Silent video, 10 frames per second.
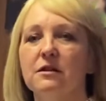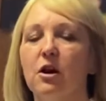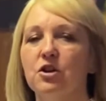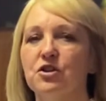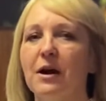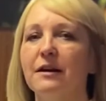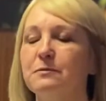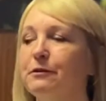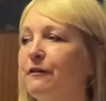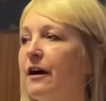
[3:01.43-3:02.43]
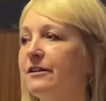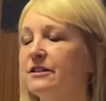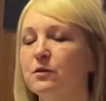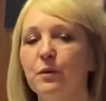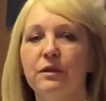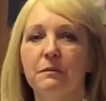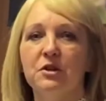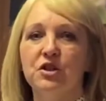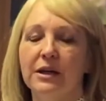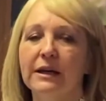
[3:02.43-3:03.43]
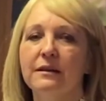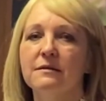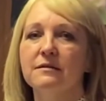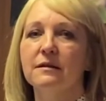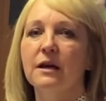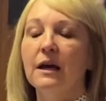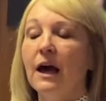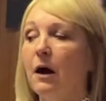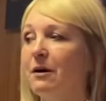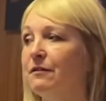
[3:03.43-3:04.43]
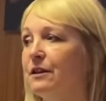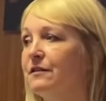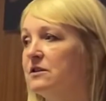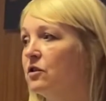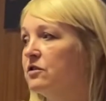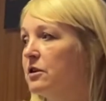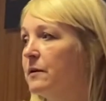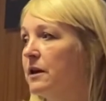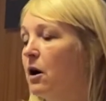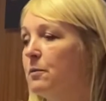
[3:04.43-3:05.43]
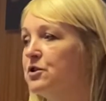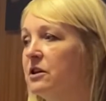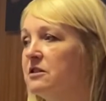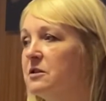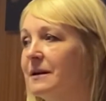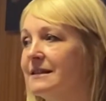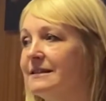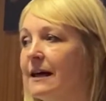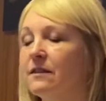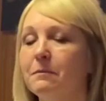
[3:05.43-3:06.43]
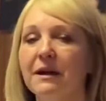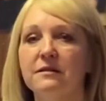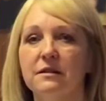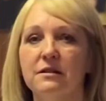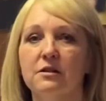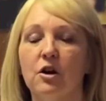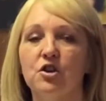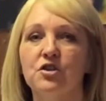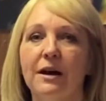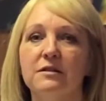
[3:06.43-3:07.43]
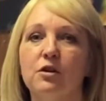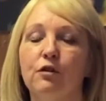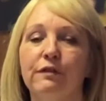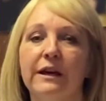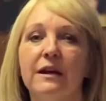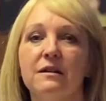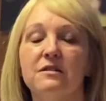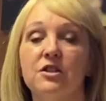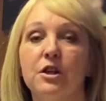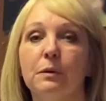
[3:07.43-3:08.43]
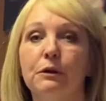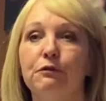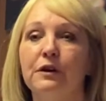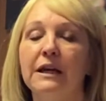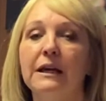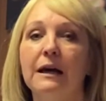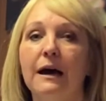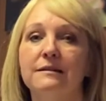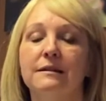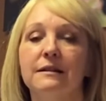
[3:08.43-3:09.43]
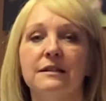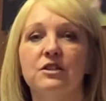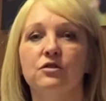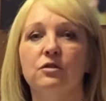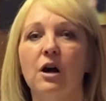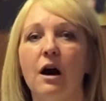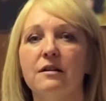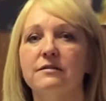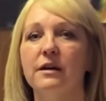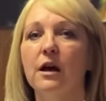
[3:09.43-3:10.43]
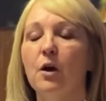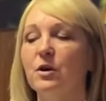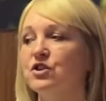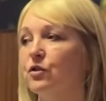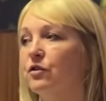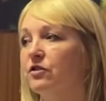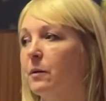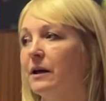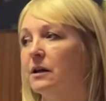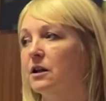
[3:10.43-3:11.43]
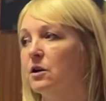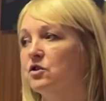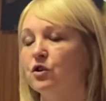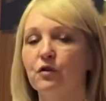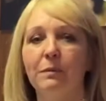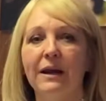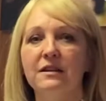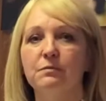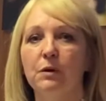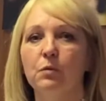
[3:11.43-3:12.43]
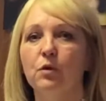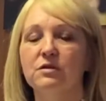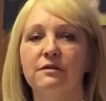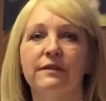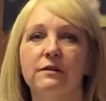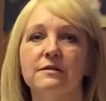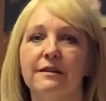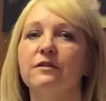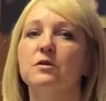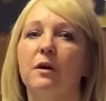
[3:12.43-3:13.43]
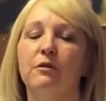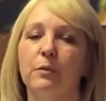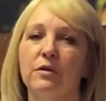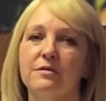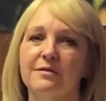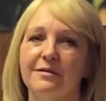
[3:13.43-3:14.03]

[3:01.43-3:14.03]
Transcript: contract provided with the machines. However, there is also the option to extend the maintenance contract to cover years 2 and 3 at an additional cost, which also includes your replacement water filters every 12 months.